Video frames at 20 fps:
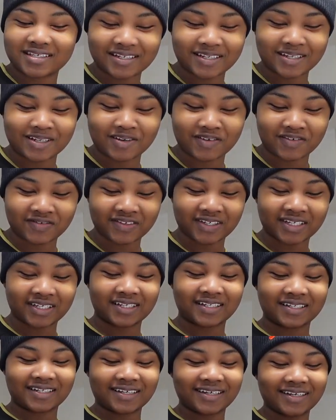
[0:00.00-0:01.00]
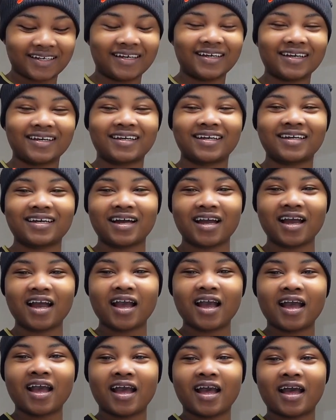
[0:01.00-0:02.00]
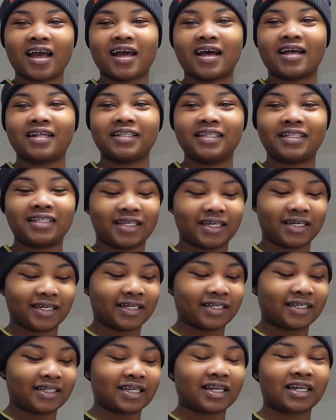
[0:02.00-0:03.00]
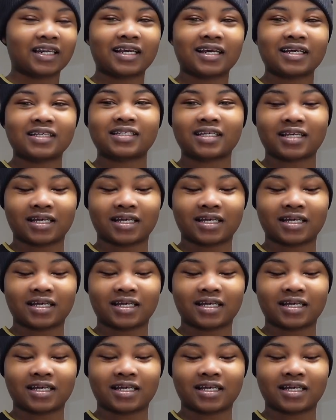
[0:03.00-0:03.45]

Love it. And then the last